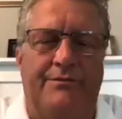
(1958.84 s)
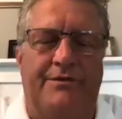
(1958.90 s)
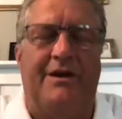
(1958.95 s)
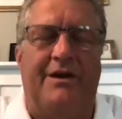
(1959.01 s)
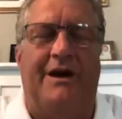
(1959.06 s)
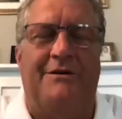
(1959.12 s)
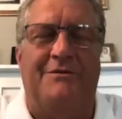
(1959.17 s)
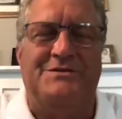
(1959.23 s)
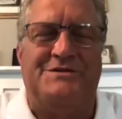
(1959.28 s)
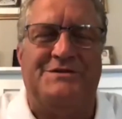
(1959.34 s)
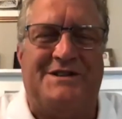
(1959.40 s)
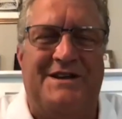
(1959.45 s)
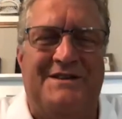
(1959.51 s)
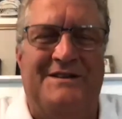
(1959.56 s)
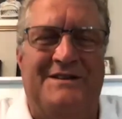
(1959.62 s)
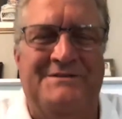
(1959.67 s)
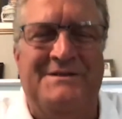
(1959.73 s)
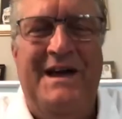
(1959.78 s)
I was
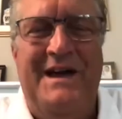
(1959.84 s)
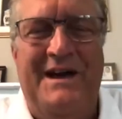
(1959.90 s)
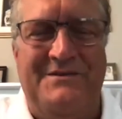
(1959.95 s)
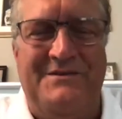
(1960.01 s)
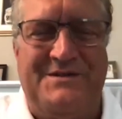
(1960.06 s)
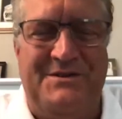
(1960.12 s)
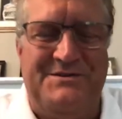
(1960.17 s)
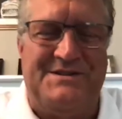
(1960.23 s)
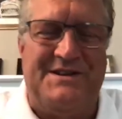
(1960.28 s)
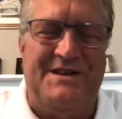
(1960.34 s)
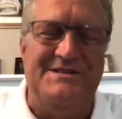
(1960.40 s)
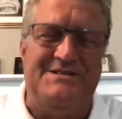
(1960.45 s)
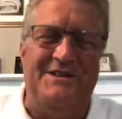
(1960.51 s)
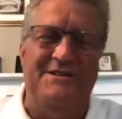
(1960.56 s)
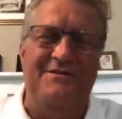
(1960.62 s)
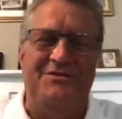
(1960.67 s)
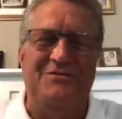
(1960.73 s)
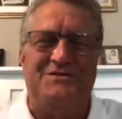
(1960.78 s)
going to say,
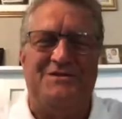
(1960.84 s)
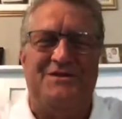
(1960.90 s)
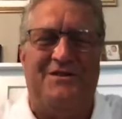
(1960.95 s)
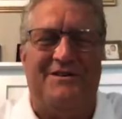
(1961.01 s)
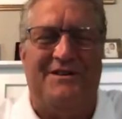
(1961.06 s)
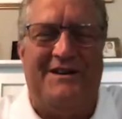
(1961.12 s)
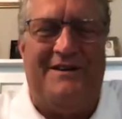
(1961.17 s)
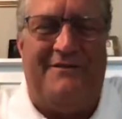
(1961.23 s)
Steve, you start and I'll